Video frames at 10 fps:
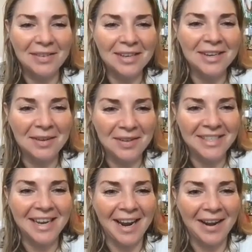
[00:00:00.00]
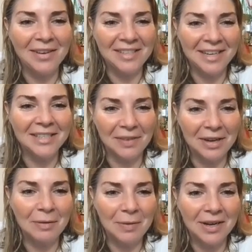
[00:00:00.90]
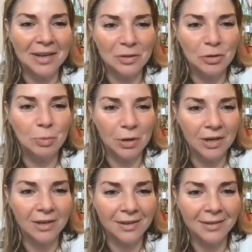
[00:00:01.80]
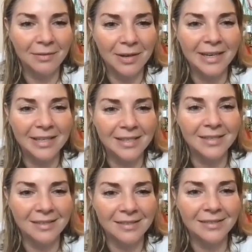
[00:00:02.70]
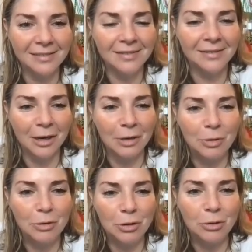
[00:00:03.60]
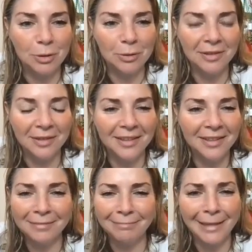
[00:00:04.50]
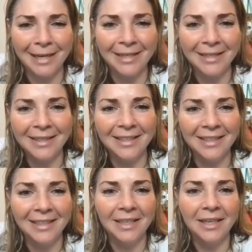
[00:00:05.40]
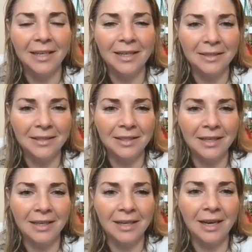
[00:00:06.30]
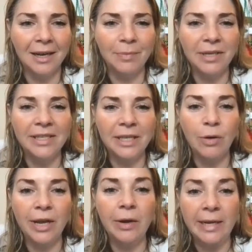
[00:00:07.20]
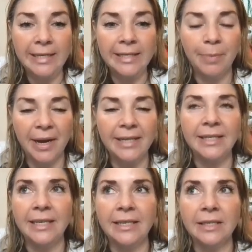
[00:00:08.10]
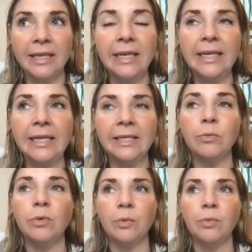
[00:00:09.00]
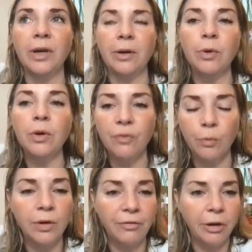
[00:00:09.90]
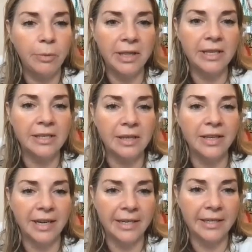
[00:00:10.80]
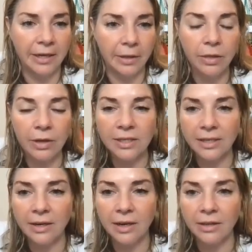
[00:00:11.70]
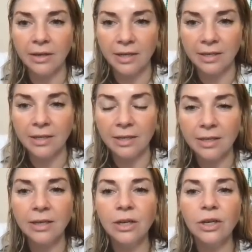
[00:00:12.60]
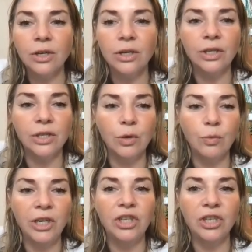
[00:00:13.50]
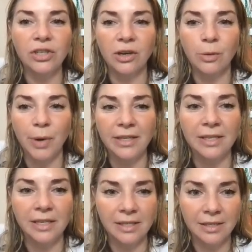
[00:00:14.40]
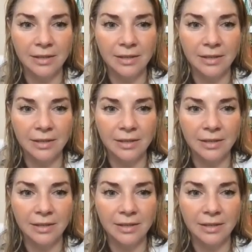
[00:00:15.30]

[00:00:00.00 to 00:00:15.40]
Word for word: I was gonna always say I always think it's funny when we call it super when it's right. dark a moon, new, new moon. Yeah, it's funny. Um, and so it is in Pisces. It is we're we'll, we're filming this on the 19th on Sunday on the 19th. Yeah, so we just started Pisces.